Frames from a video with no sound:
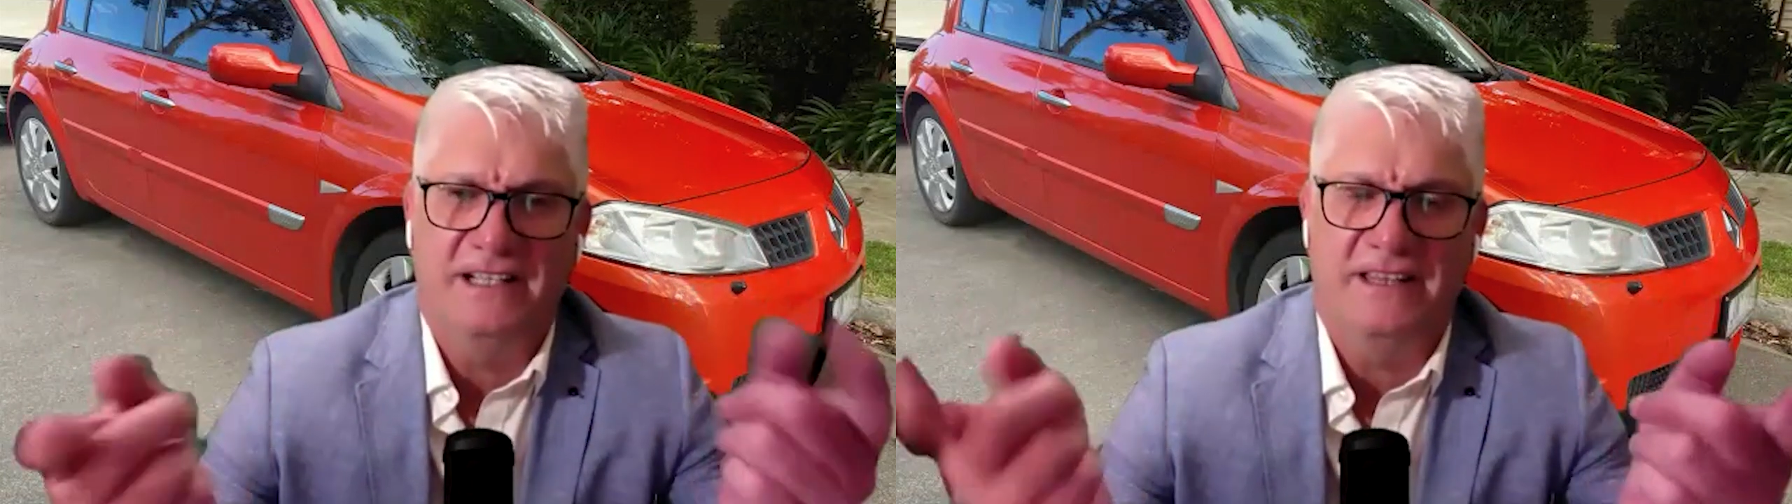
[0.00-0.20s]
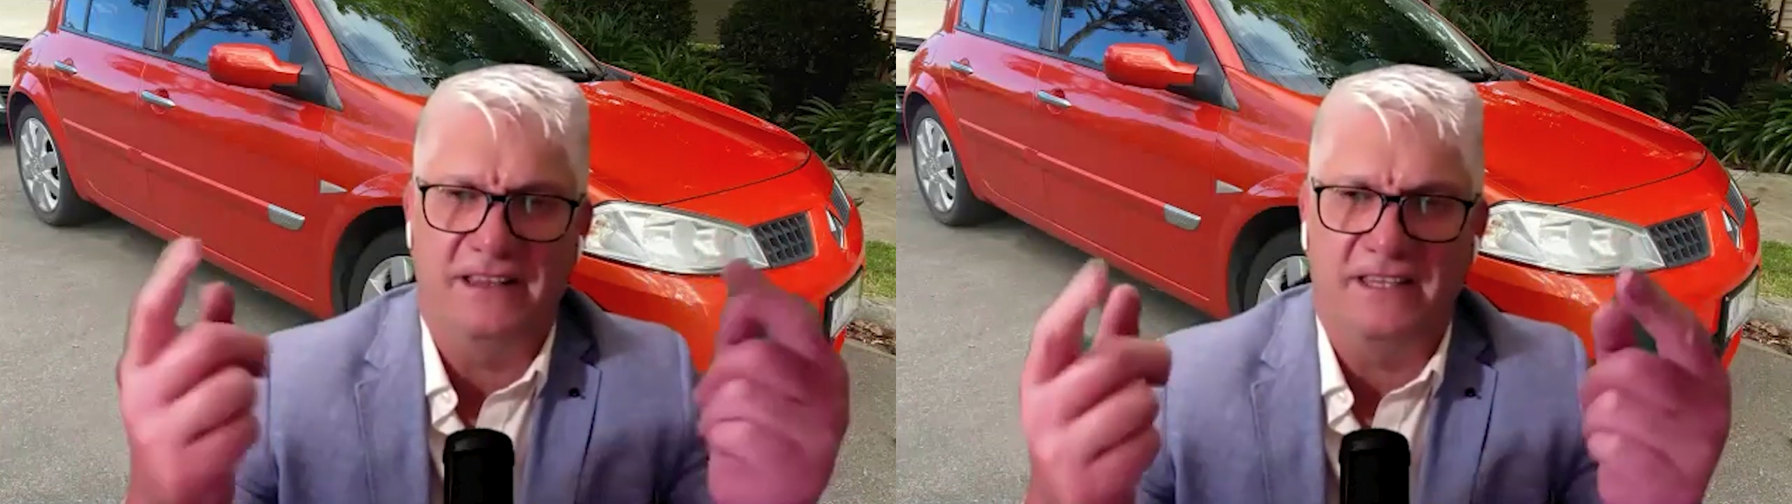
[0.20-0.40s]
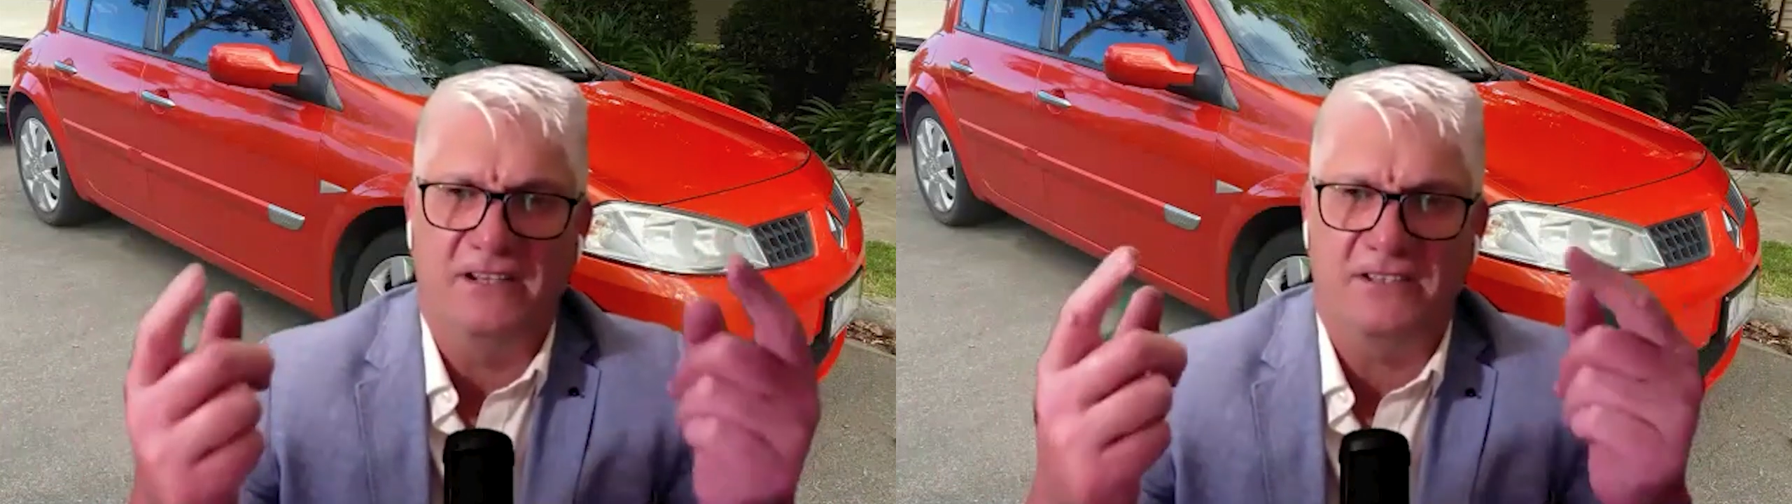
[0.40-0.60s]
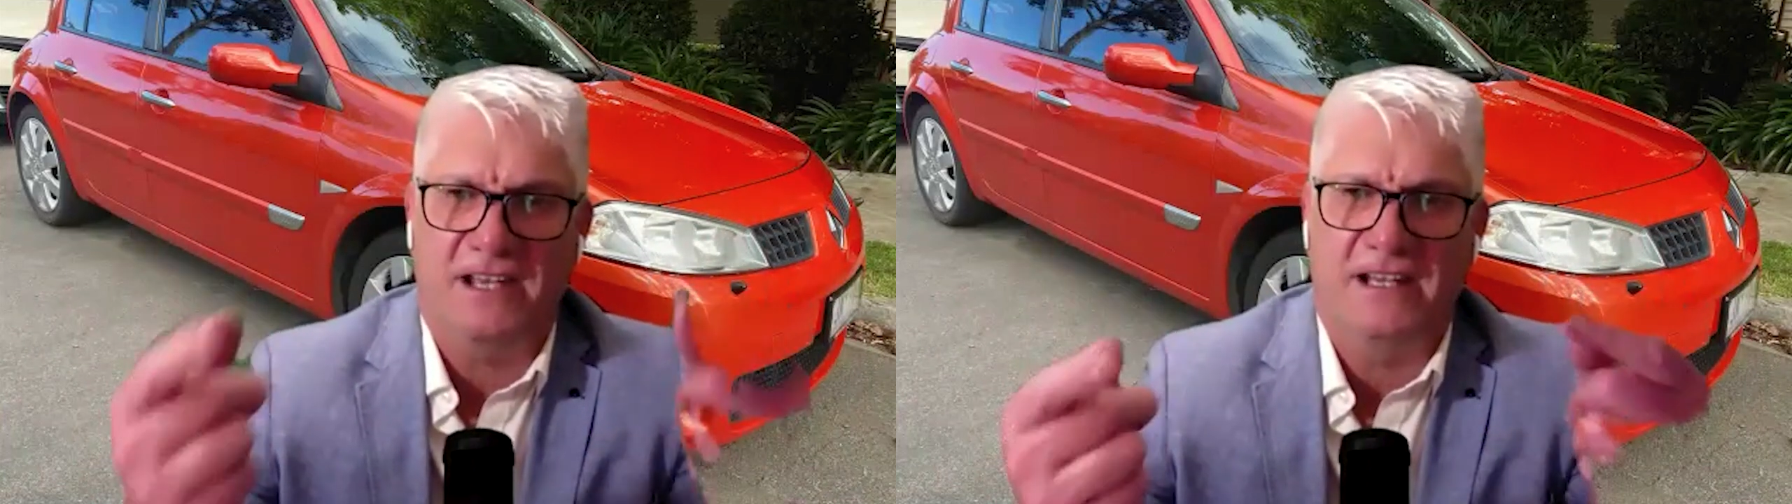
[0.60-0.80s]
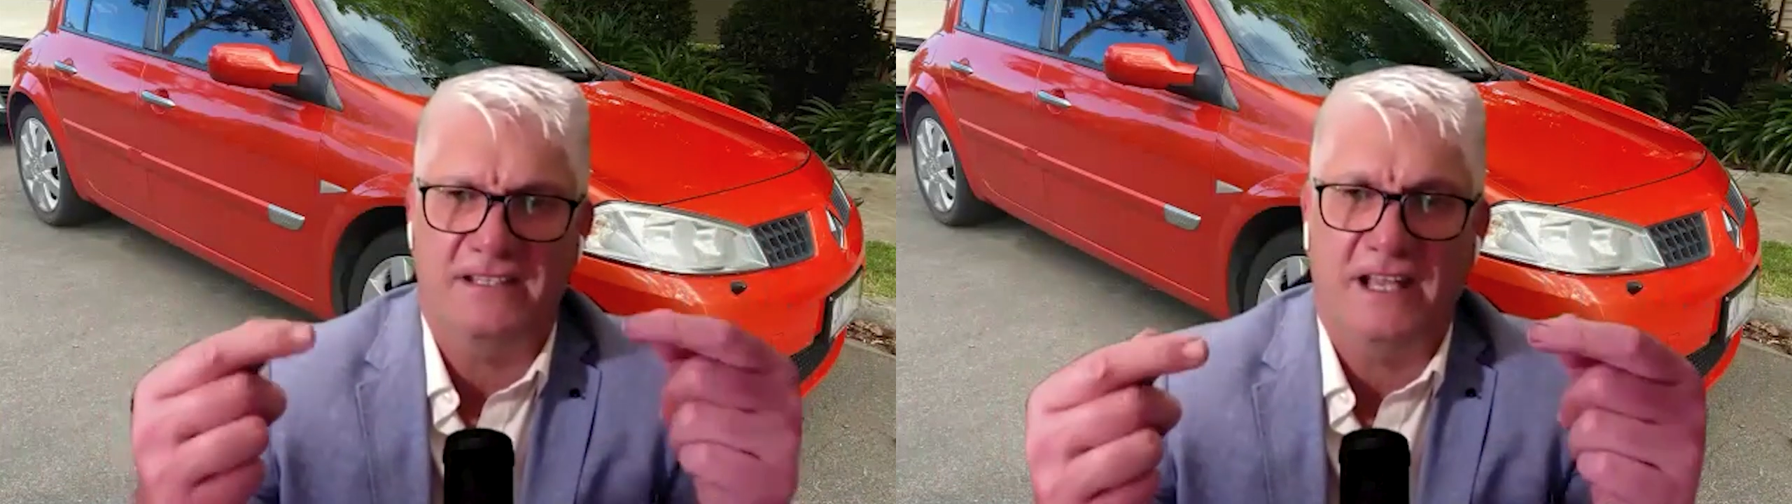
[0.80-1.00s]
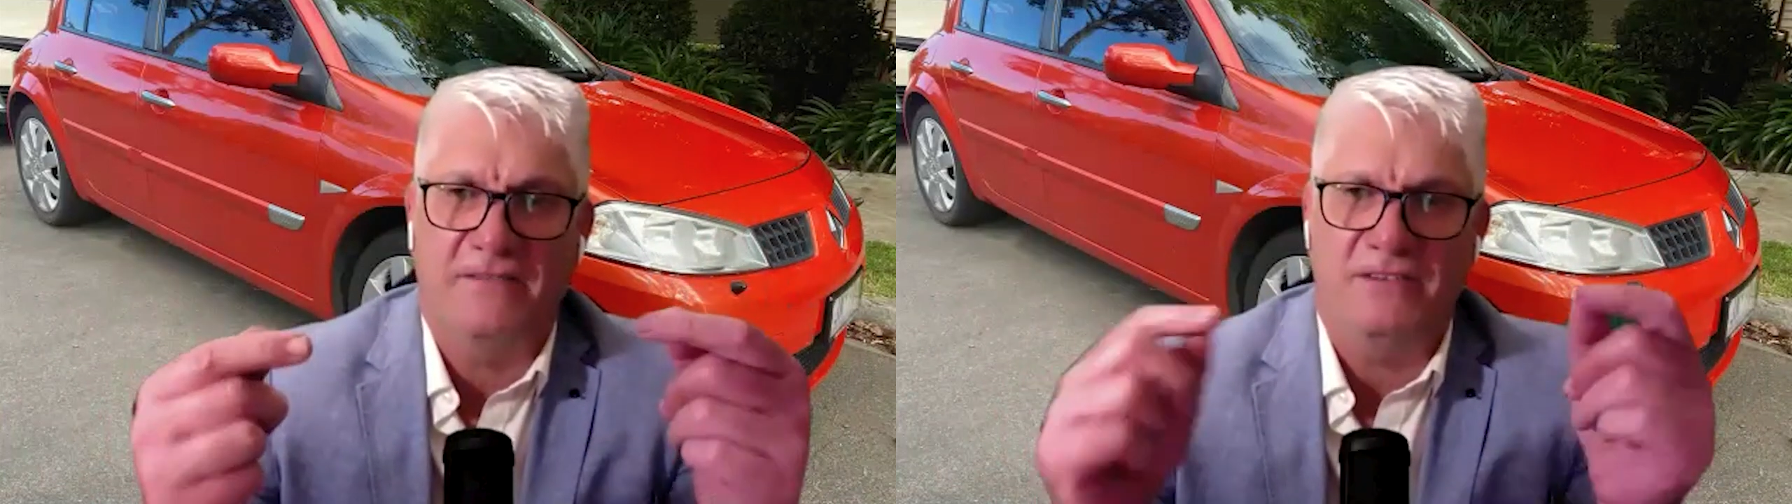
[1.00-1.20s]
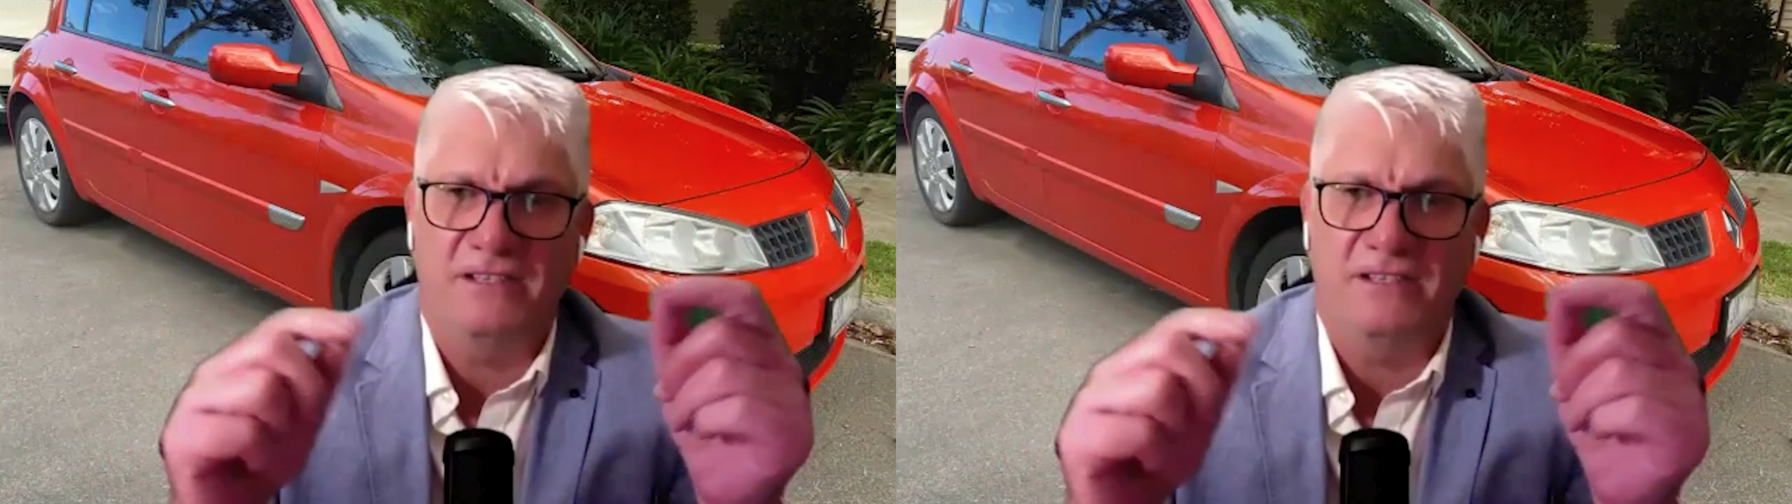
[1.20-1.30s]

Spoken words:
that those cars have?